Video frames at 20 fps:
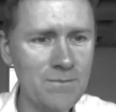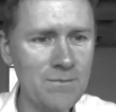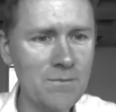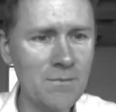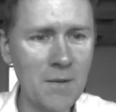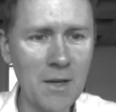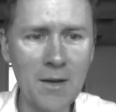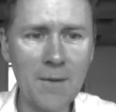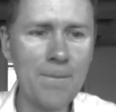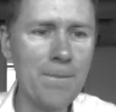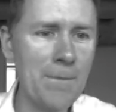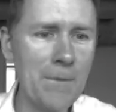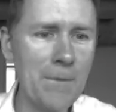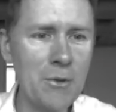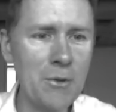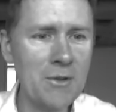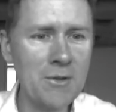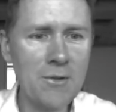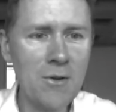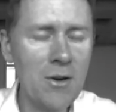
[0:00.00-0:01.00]
Yeah, you
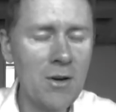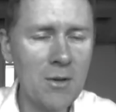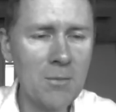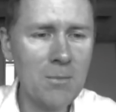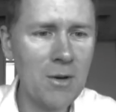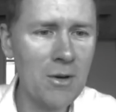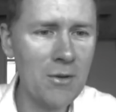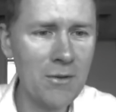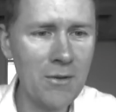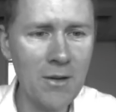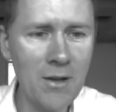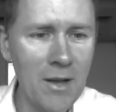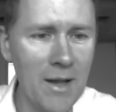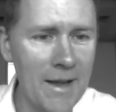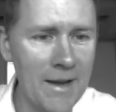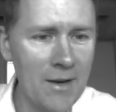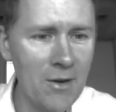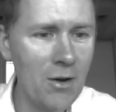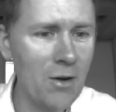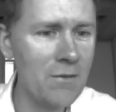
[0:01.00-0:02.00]
can talk about the
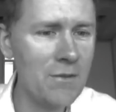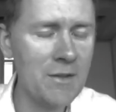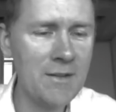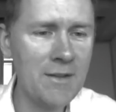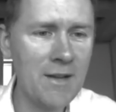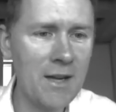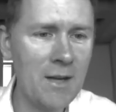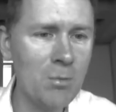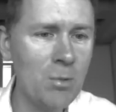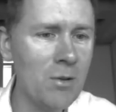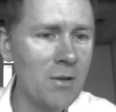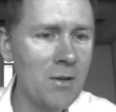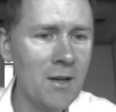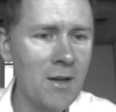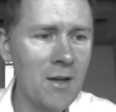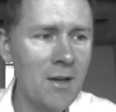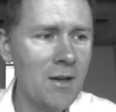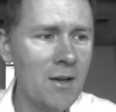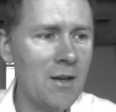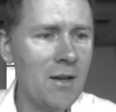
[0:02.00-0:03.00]
leg of a table,
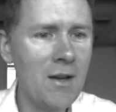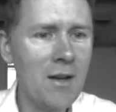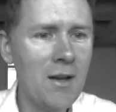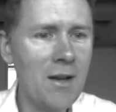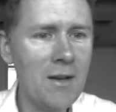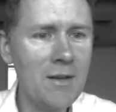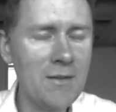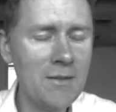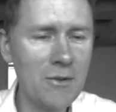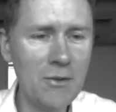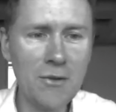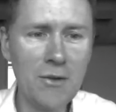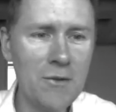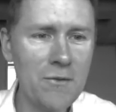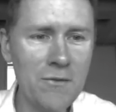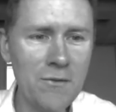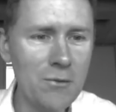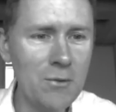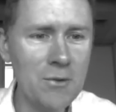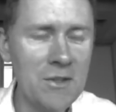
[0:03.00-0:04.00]
and you're not
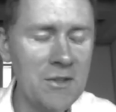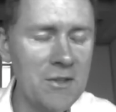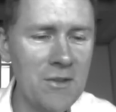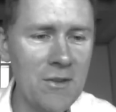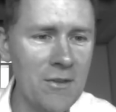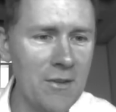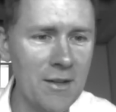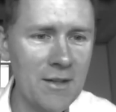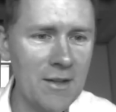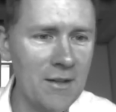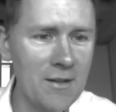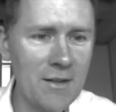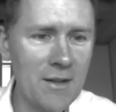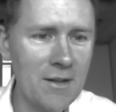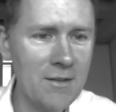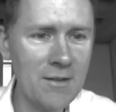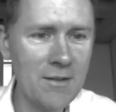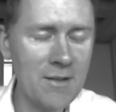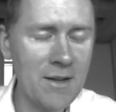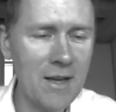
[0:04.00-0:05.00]
fooled into thinking that
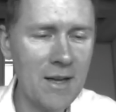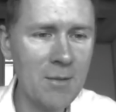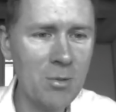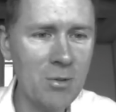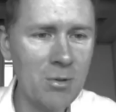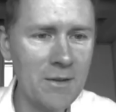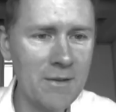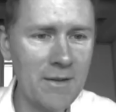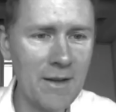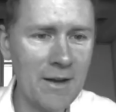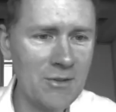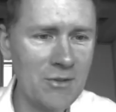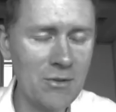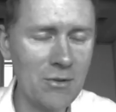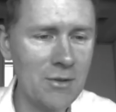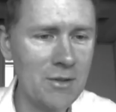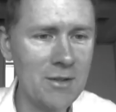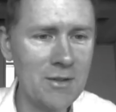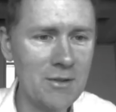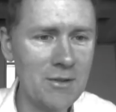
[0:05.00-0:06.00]
the table is
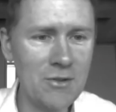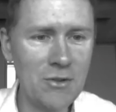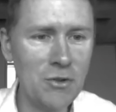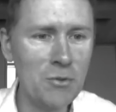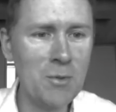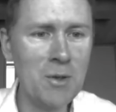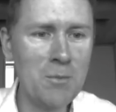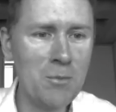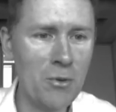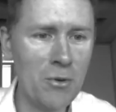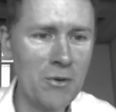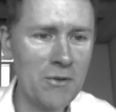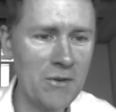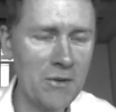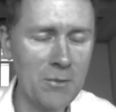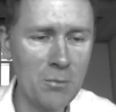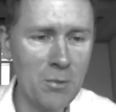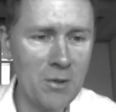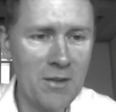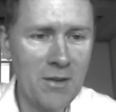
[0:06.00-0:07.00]
actually a human
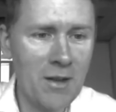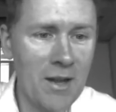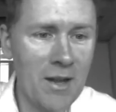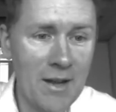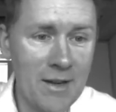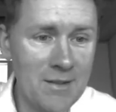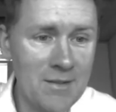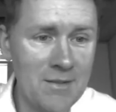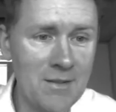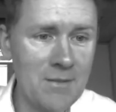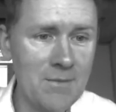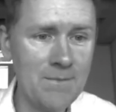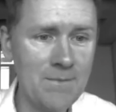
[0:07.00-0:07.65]
person with legs.